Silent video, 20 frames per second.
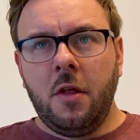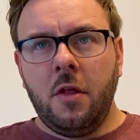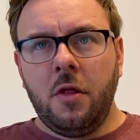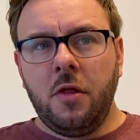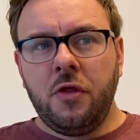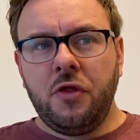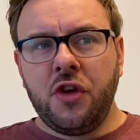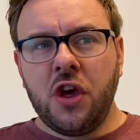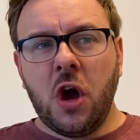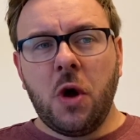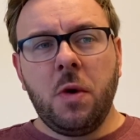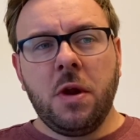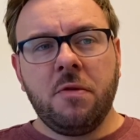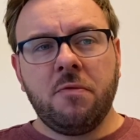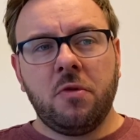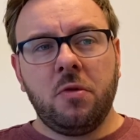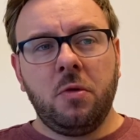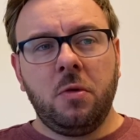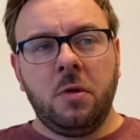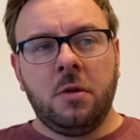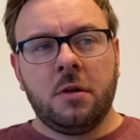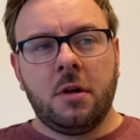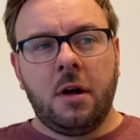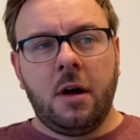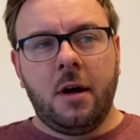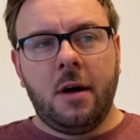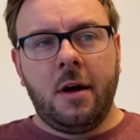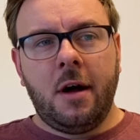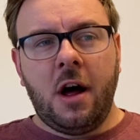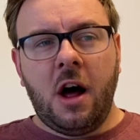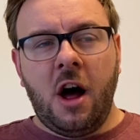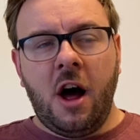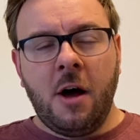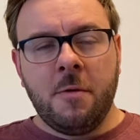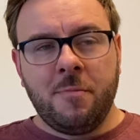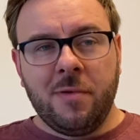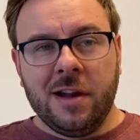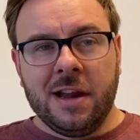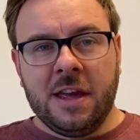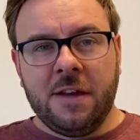the only rule I
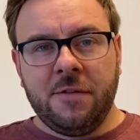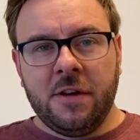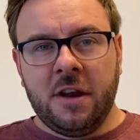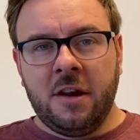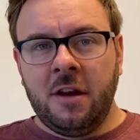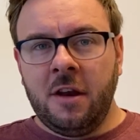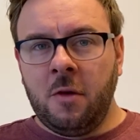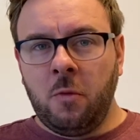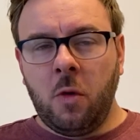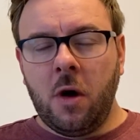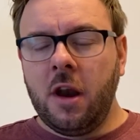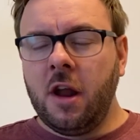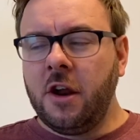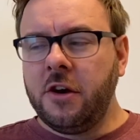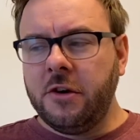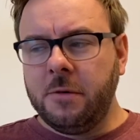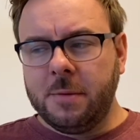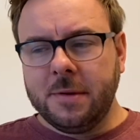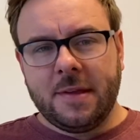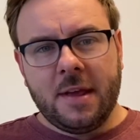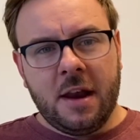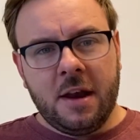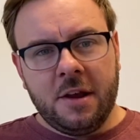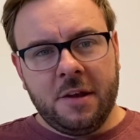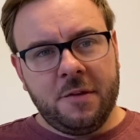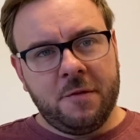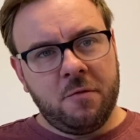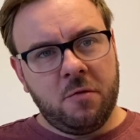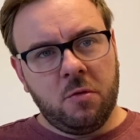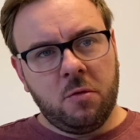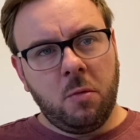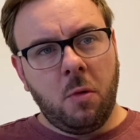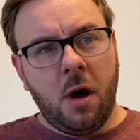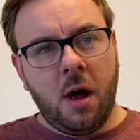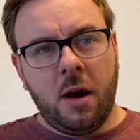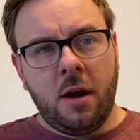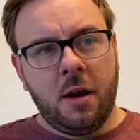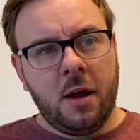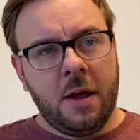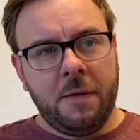believe in 100% is rule
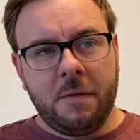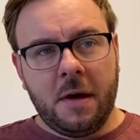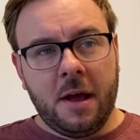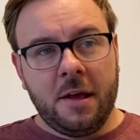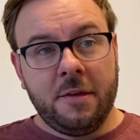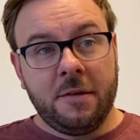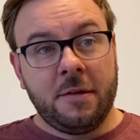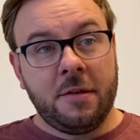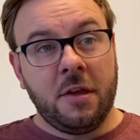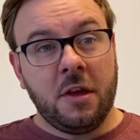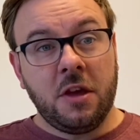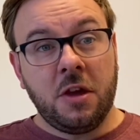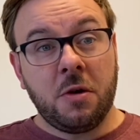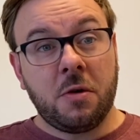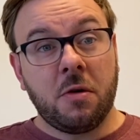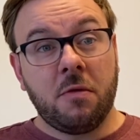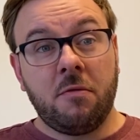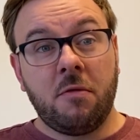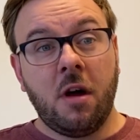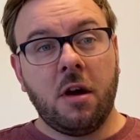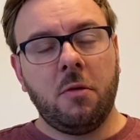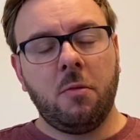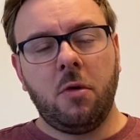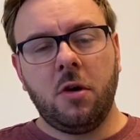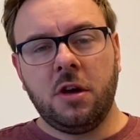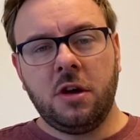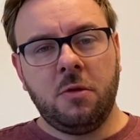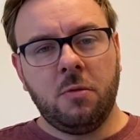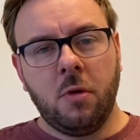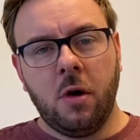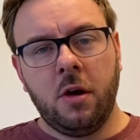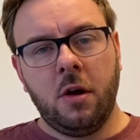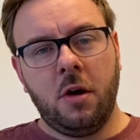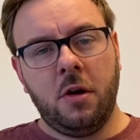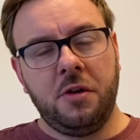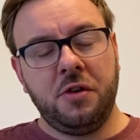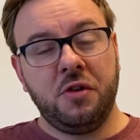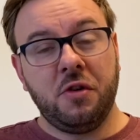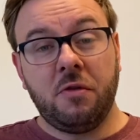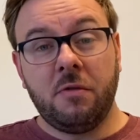1, and that is that you can run what you want
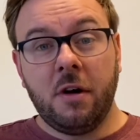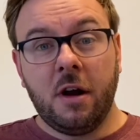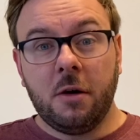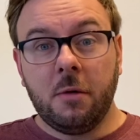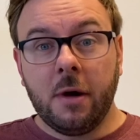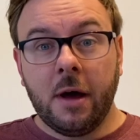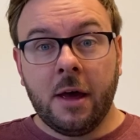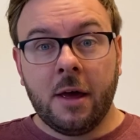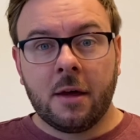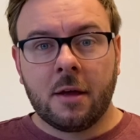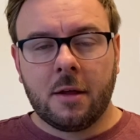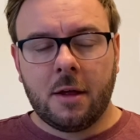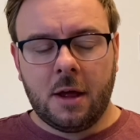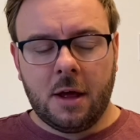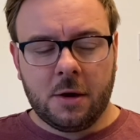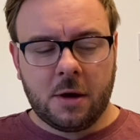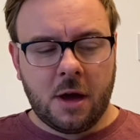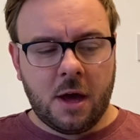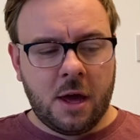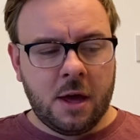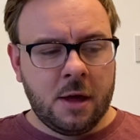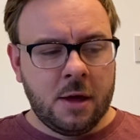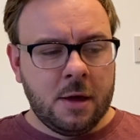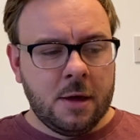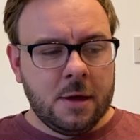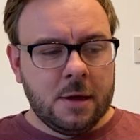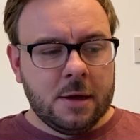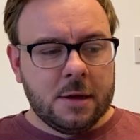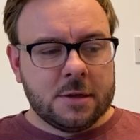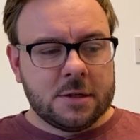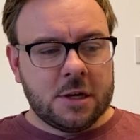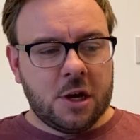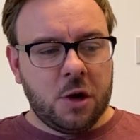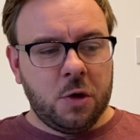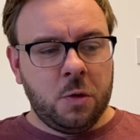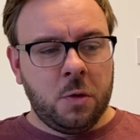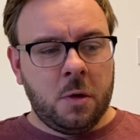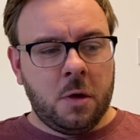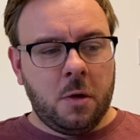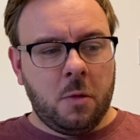on your railway. Okay,
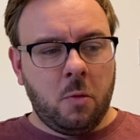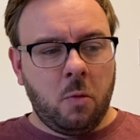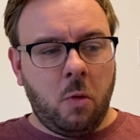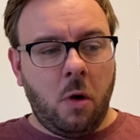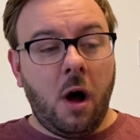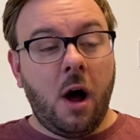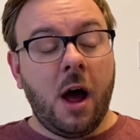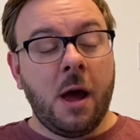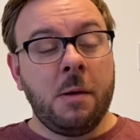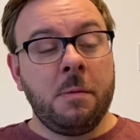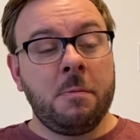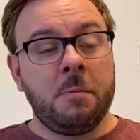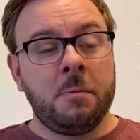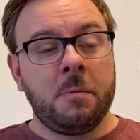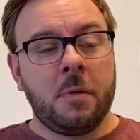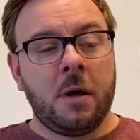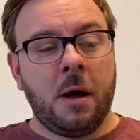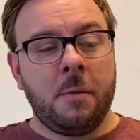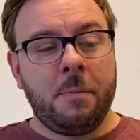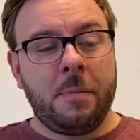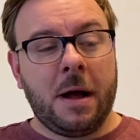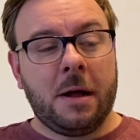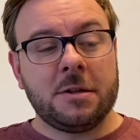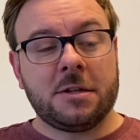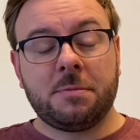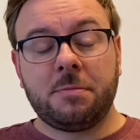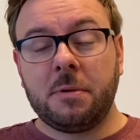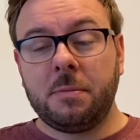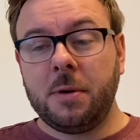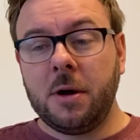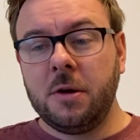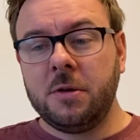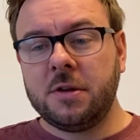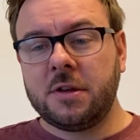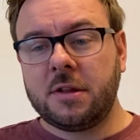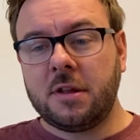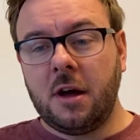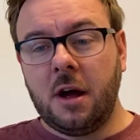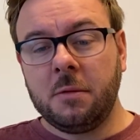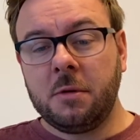so what I'm about to propose
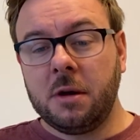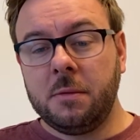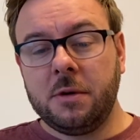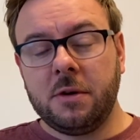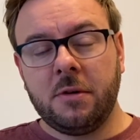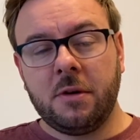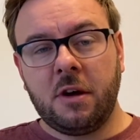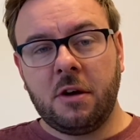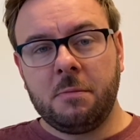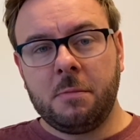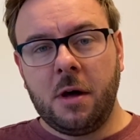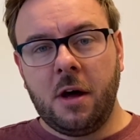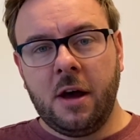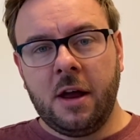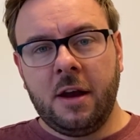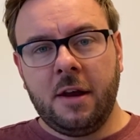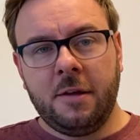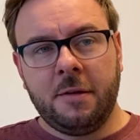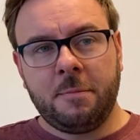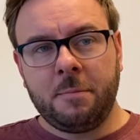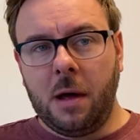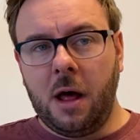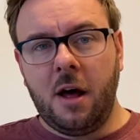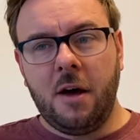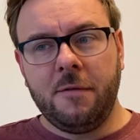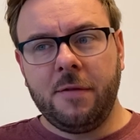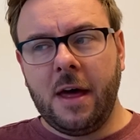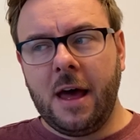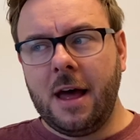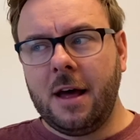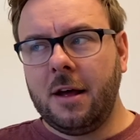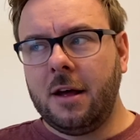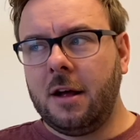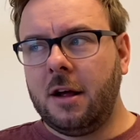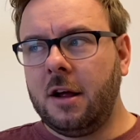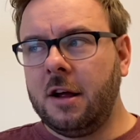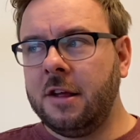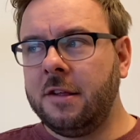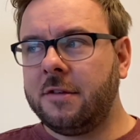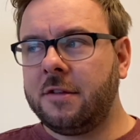that I'm going to be doing on mine is part of that.
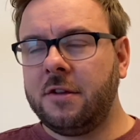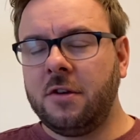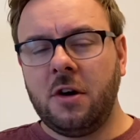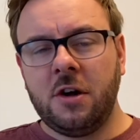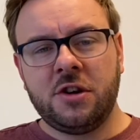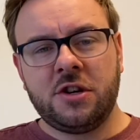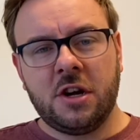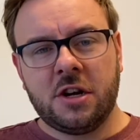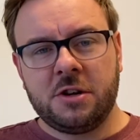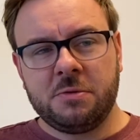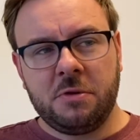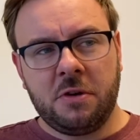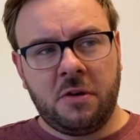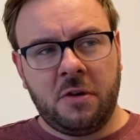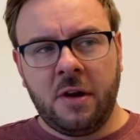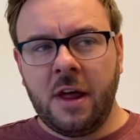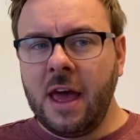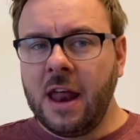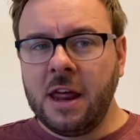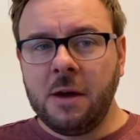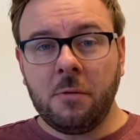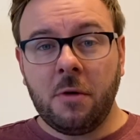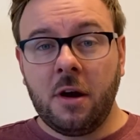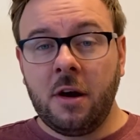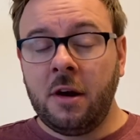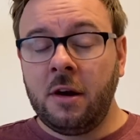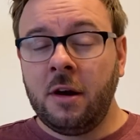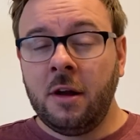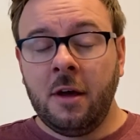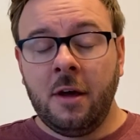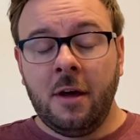It's not a judgment on anyone